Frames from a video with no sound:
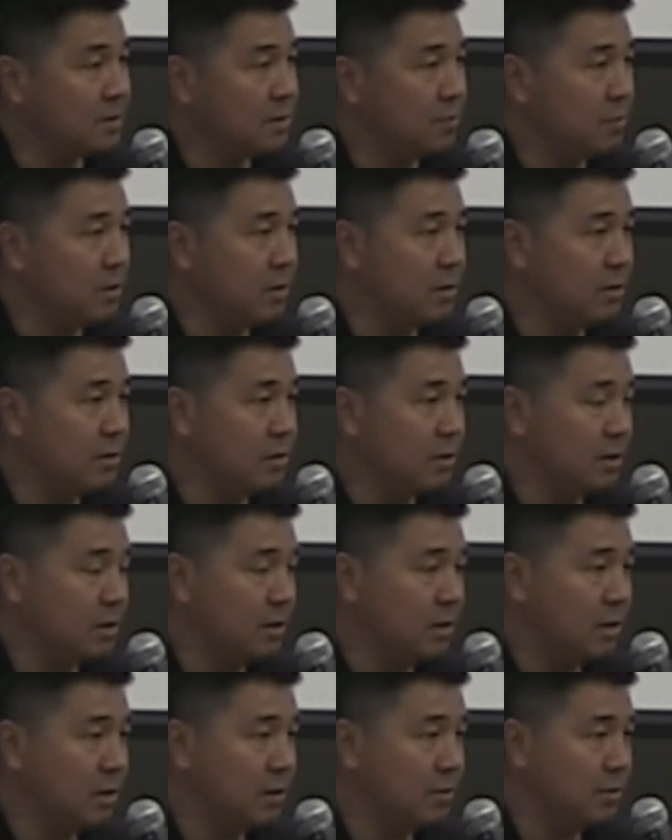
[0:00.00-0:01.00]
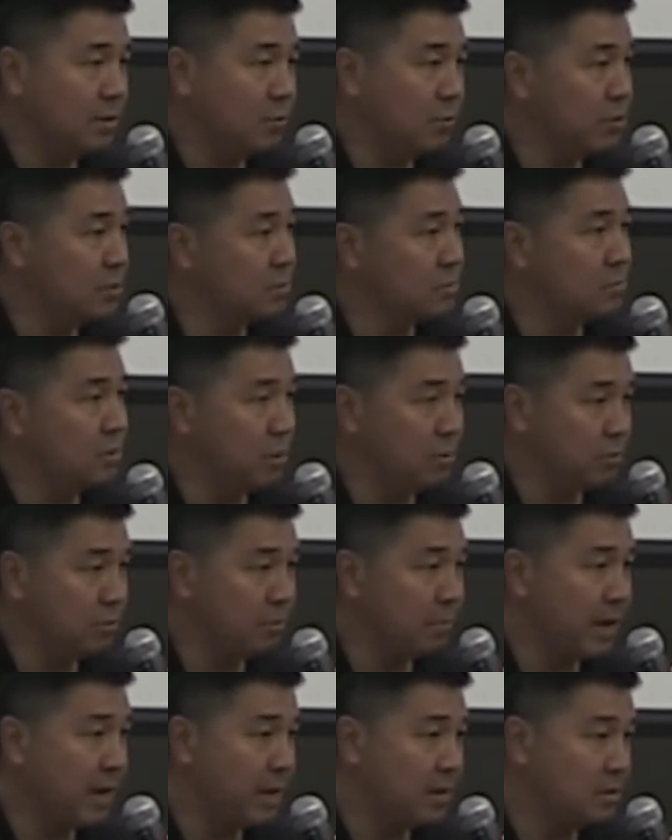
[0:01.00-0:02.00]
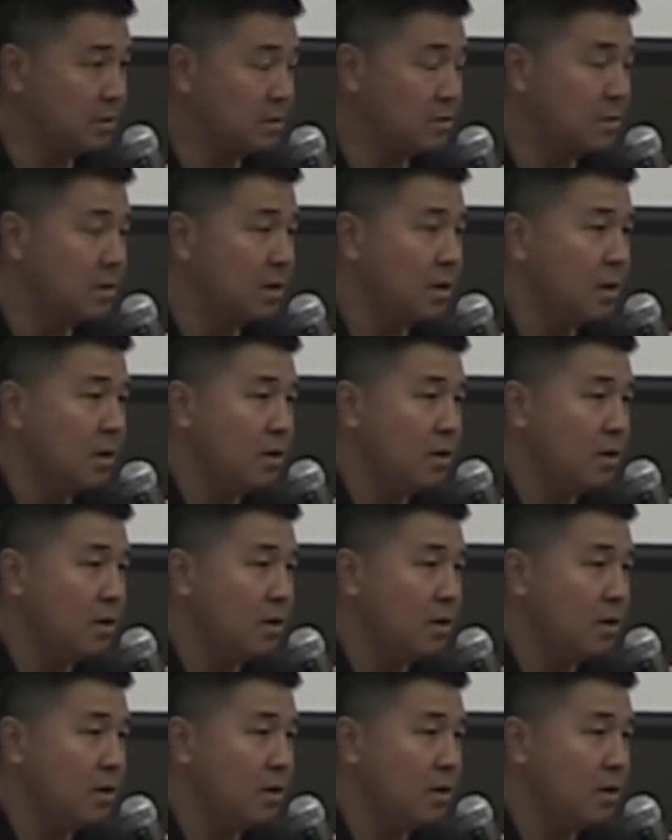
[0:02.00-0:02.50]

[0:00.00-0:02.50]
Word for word: when the, uh, the original donor passes.